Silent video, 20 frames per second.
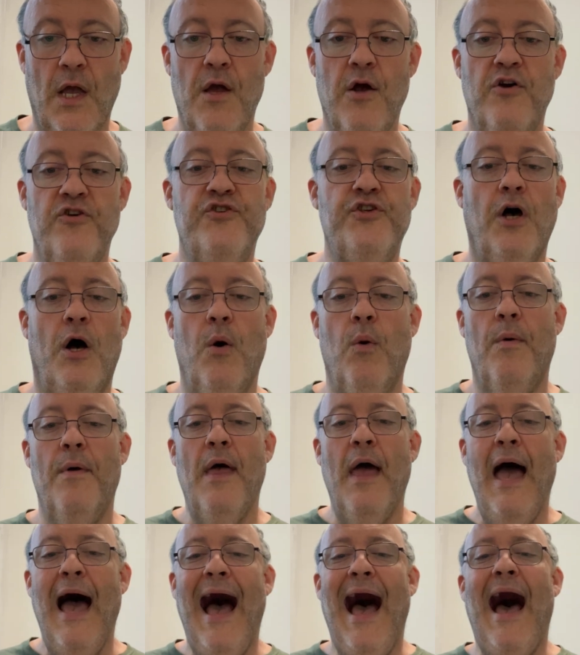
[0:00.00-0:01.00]

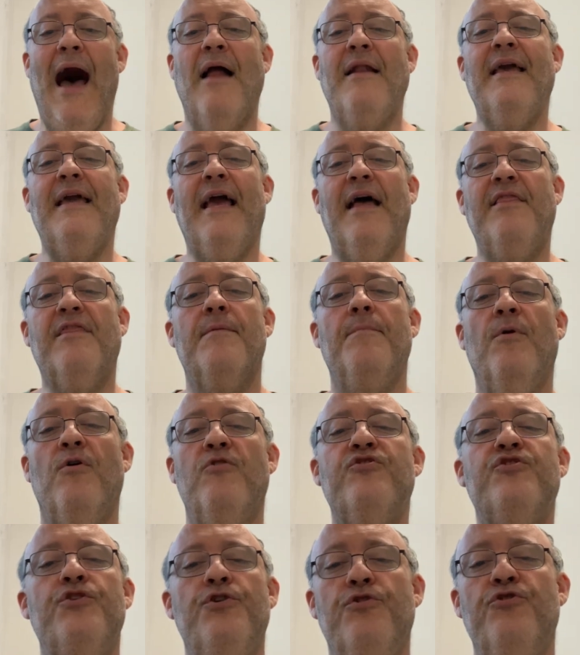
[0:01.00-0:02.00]
So, how to get the
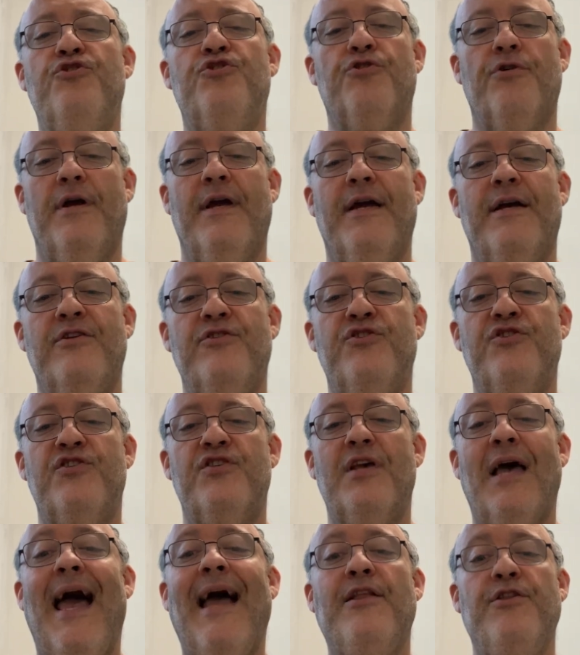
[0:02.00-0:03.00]
most
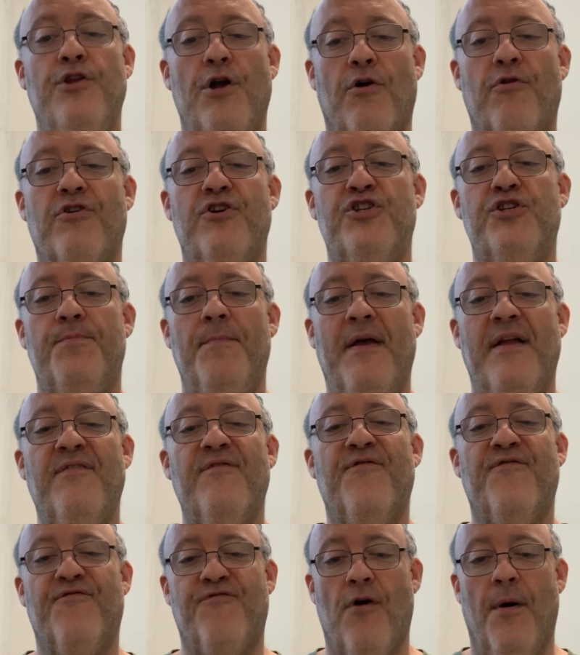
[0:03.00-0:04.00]
nutrients and
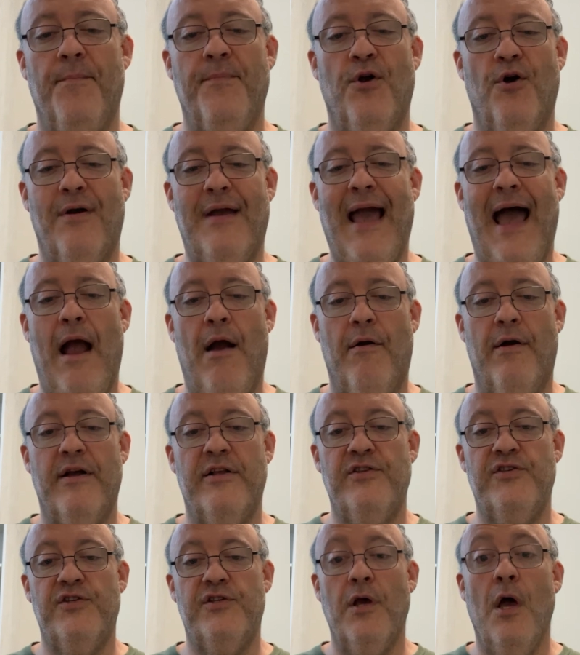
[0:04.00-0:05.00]
nourishment from your
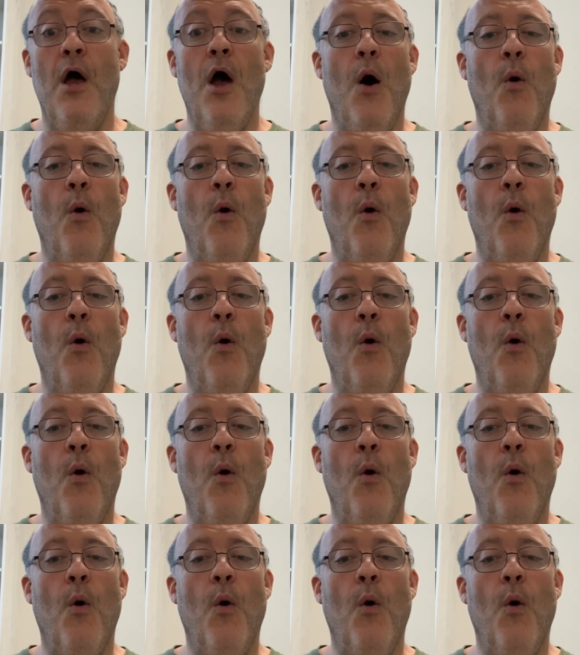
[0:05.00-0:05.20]
carrots?